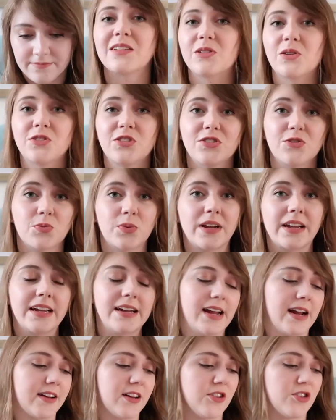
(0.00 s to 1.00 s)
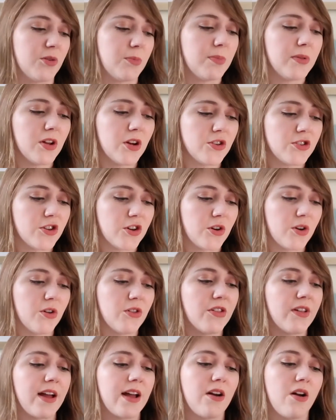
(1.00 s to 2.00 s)
So just reconnected to
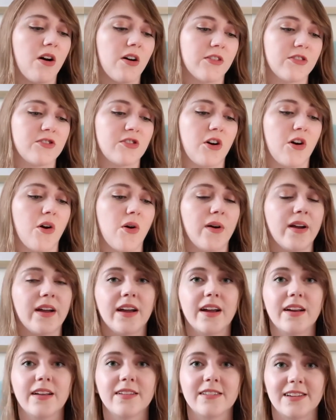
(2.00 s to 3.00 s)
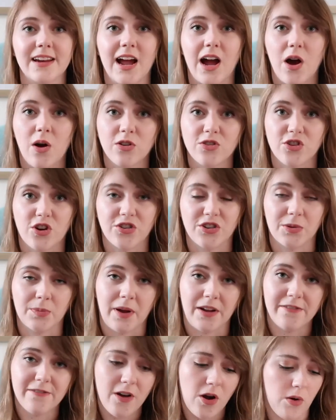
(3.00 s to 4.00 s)
Bluetooth, and also it is now charging
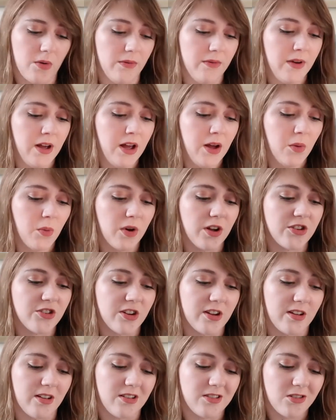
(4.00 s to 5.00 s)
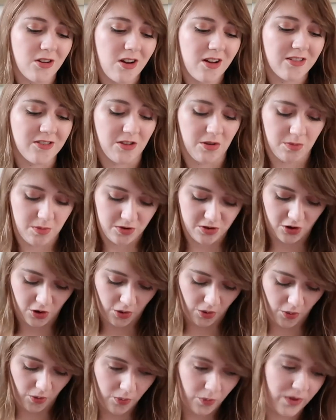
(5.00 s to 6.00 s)
my phone, which is awesome.
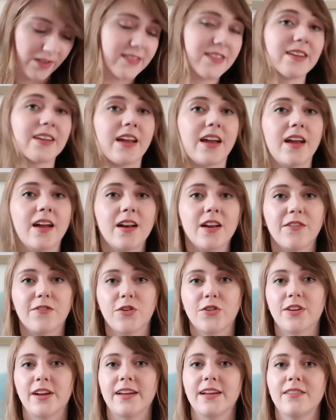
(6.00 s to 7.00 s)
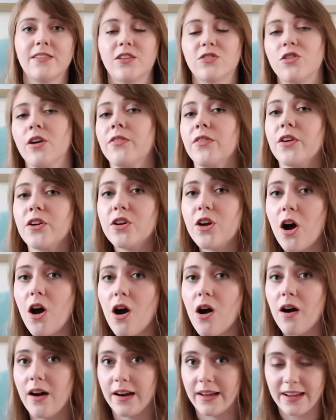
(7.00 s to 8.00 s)
So once again, if you're taking this on the go,
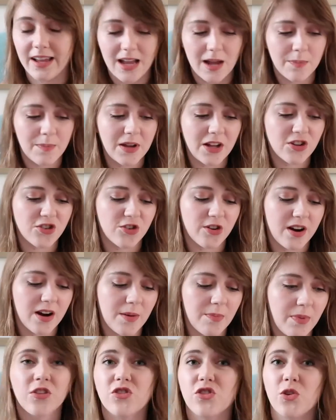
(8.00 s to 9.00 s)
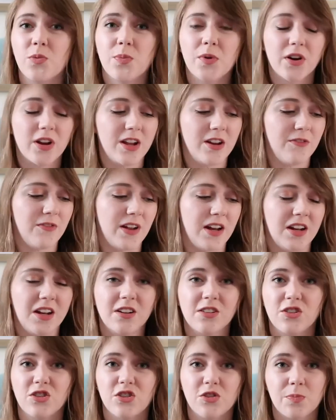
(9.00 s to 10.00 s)
on a camping trip, super
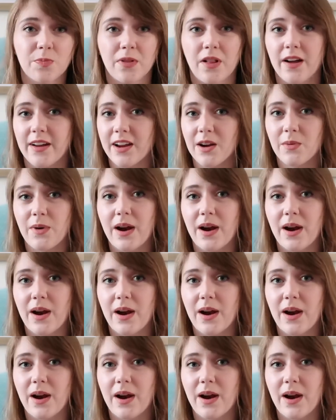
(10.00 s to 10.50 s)
convenient to just plug it